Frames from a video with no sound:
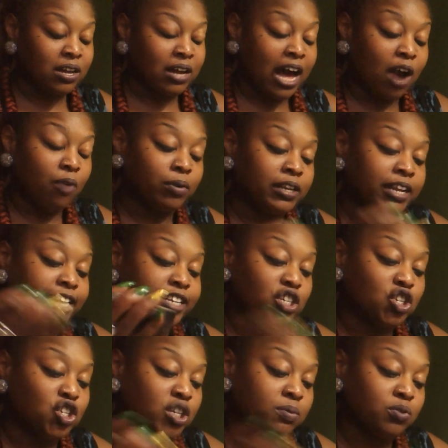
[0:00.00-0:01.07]
of how
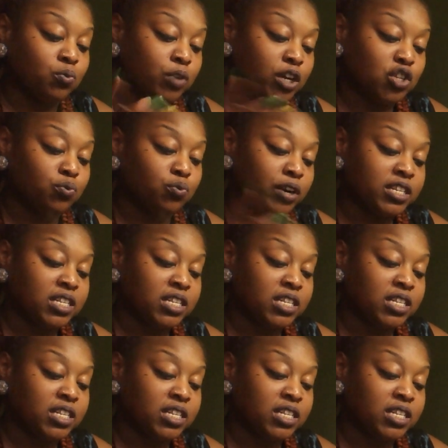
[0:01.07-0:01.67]
relationships once were.